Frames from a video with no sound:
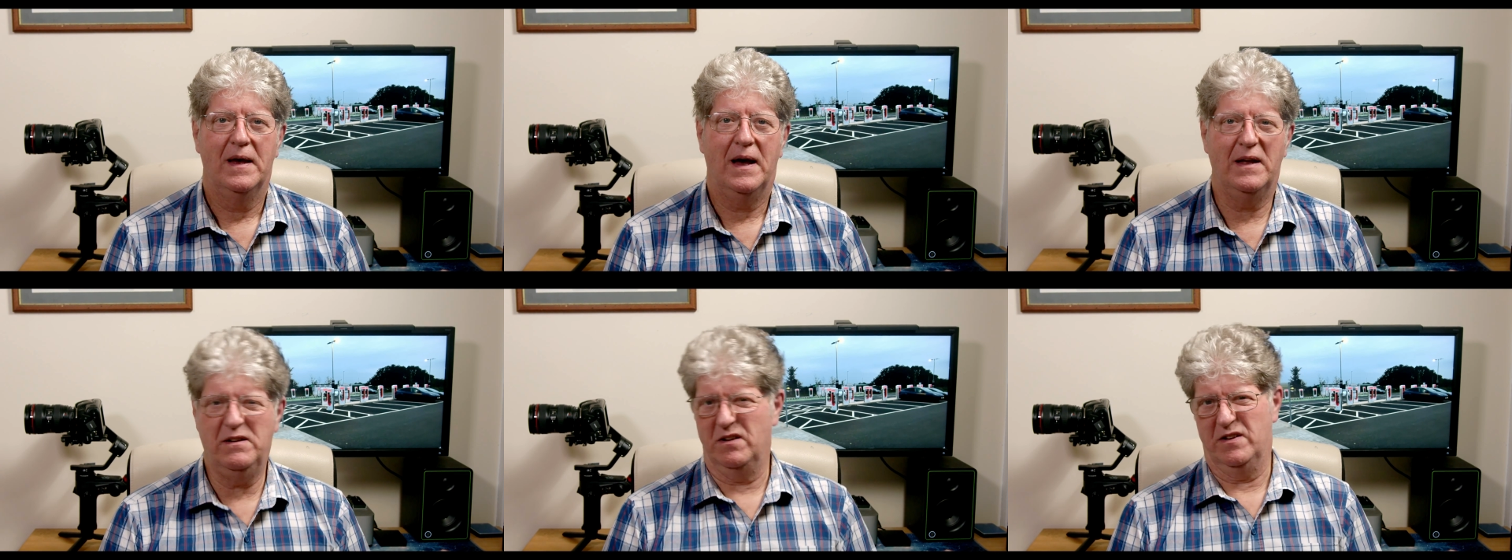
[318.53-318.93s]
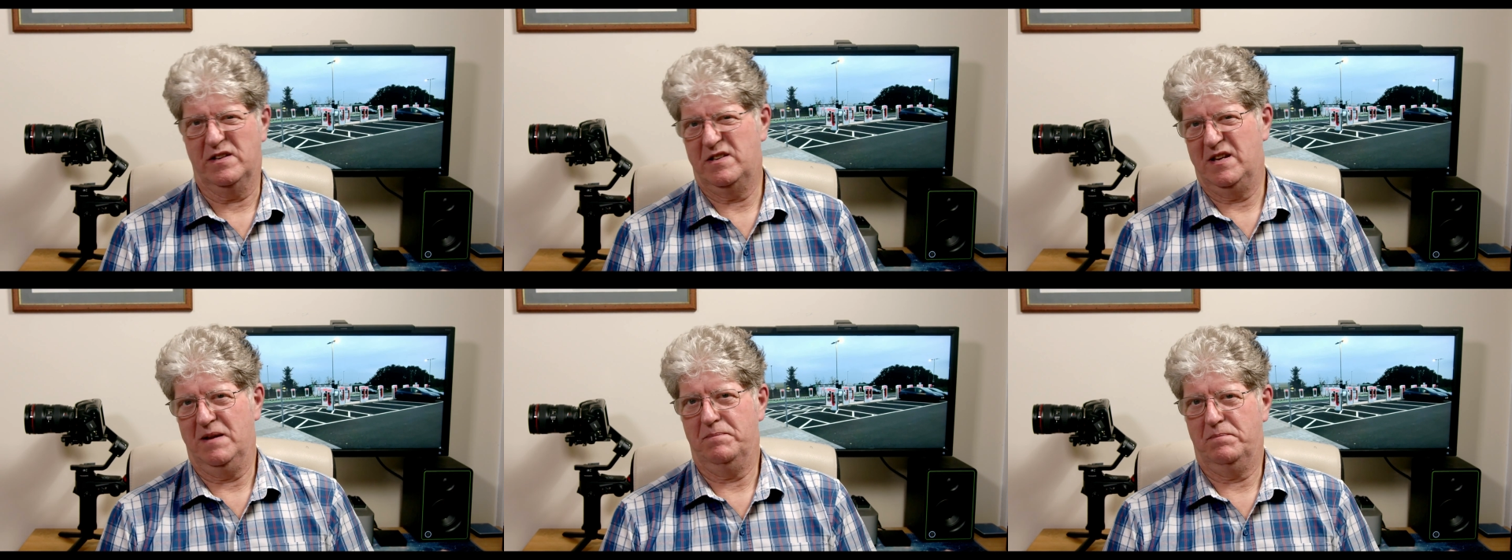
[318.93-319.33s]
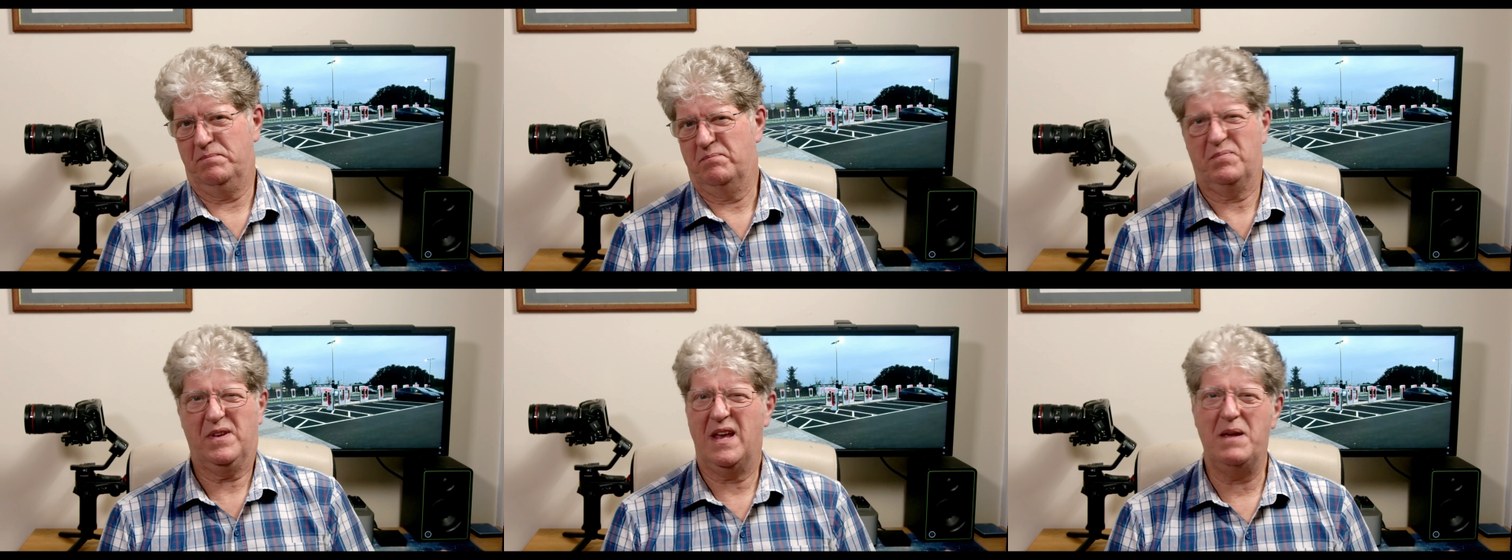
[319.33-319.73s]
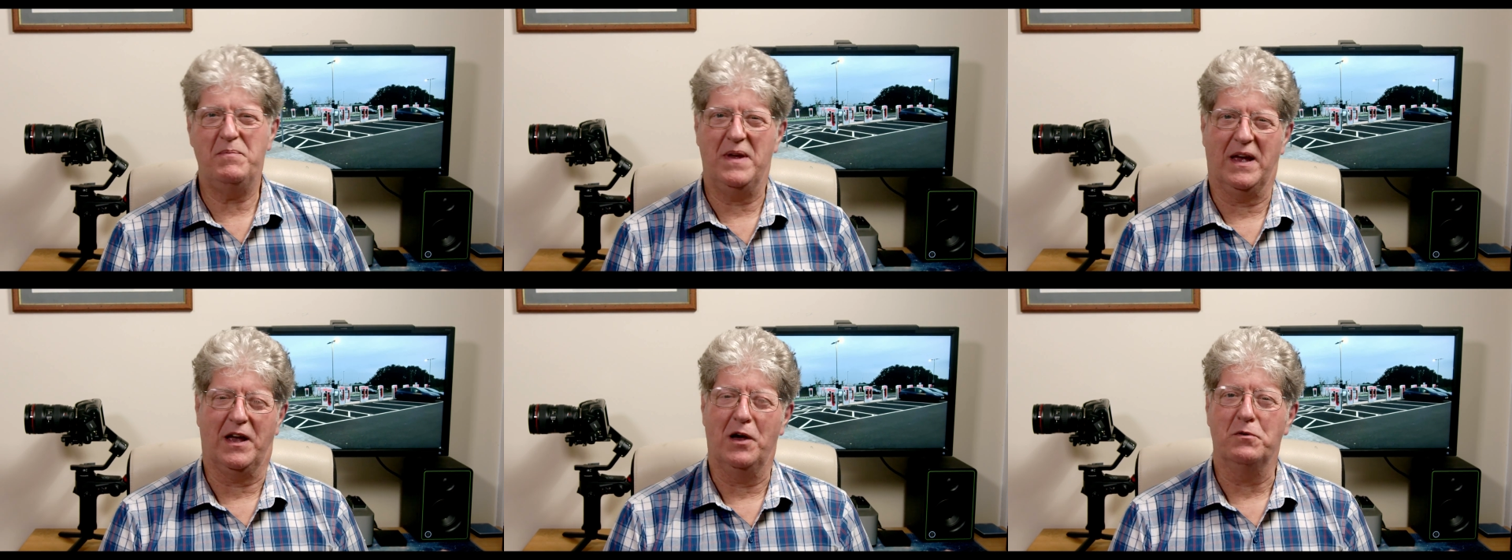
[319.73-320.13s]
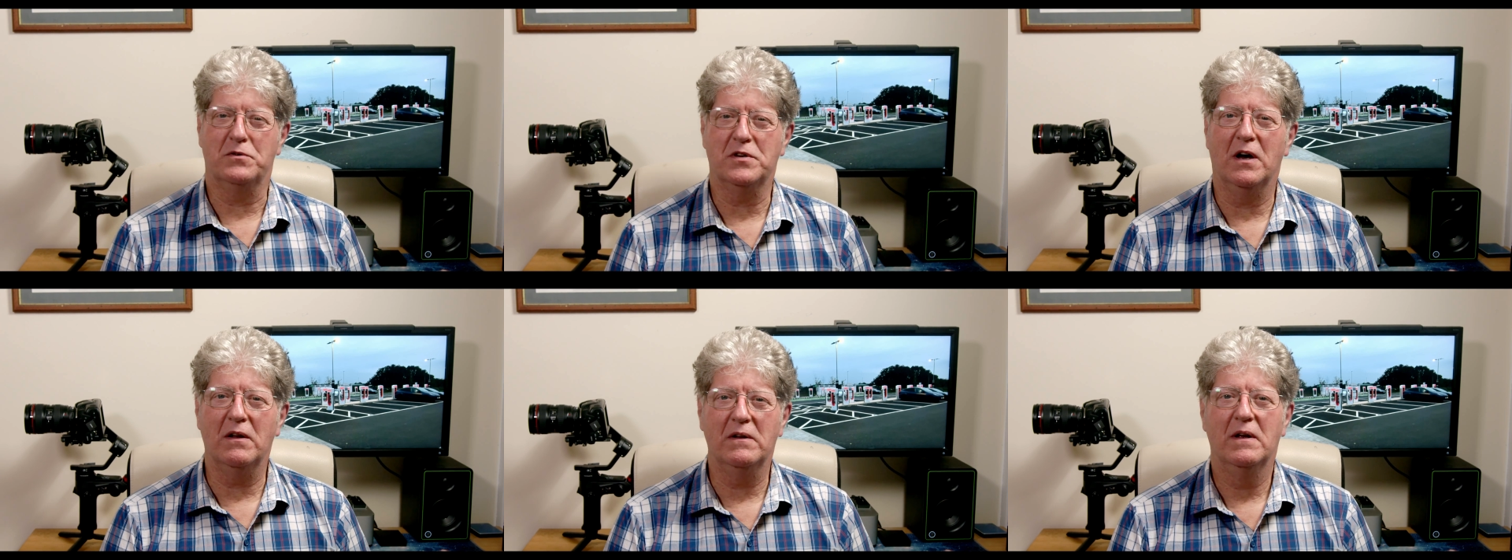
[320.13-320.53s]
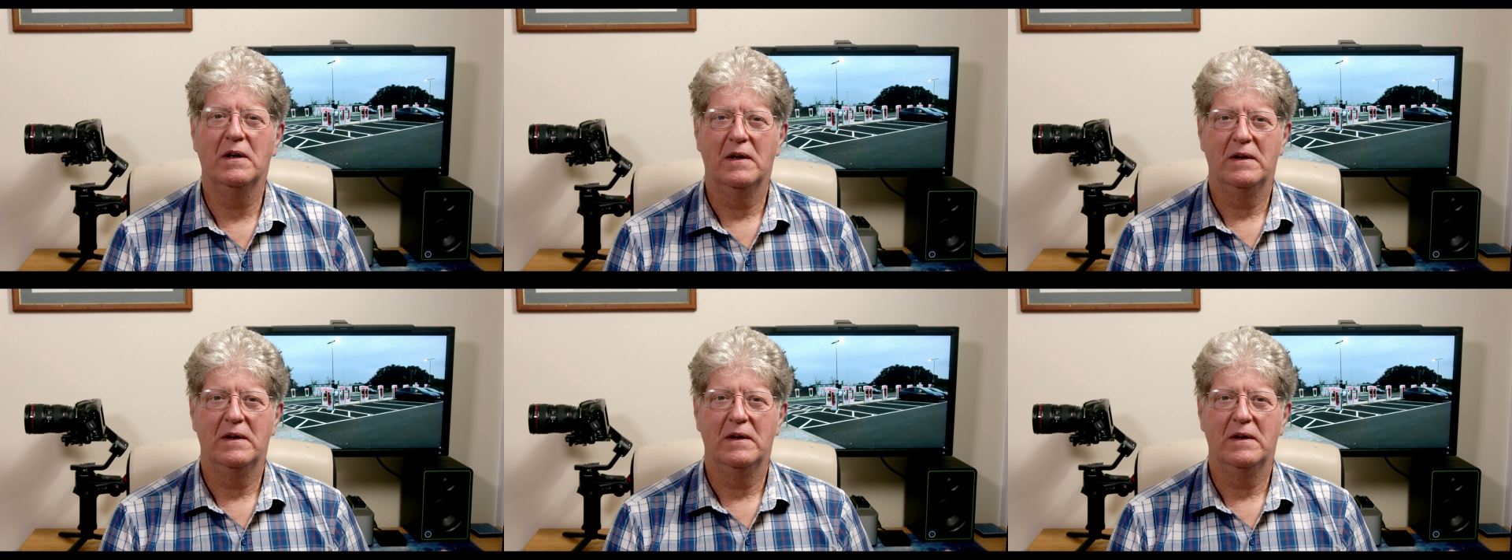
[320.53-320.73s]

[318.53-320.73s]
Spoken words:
Another tip, keep your coat on.